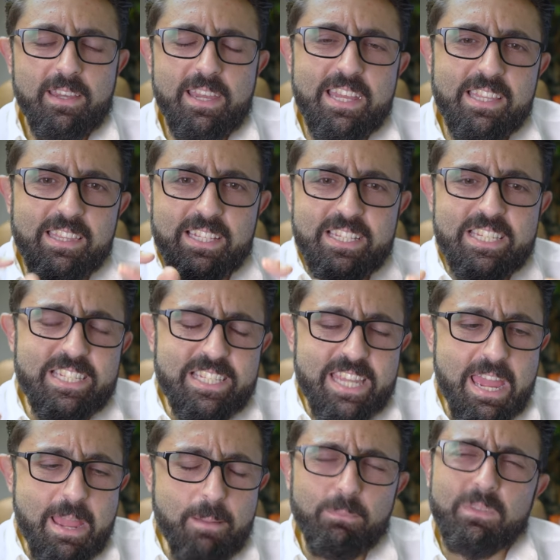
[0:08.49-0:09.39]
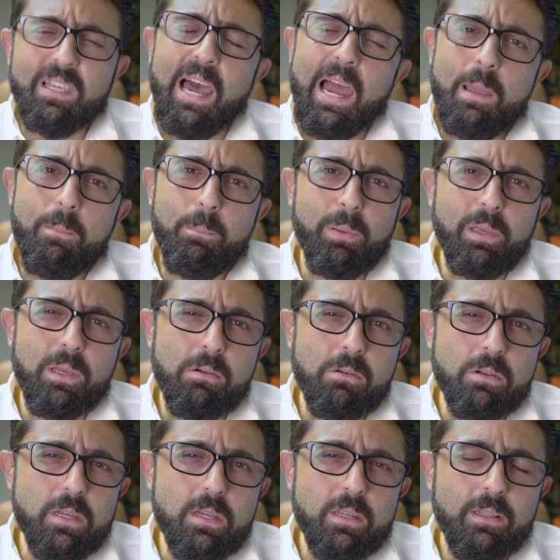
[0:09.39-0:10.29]
in the same time
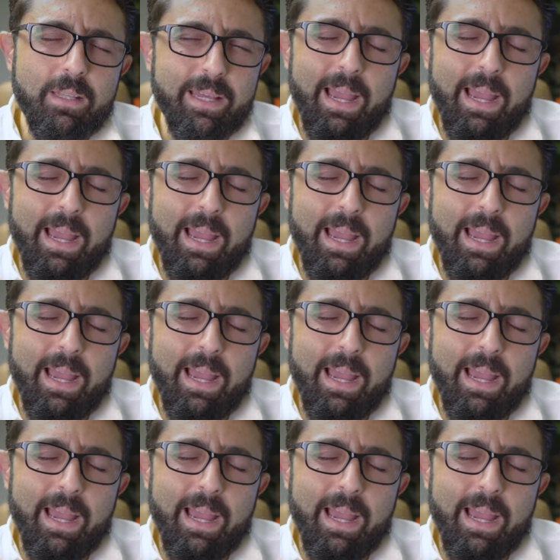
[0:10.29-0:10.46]
period?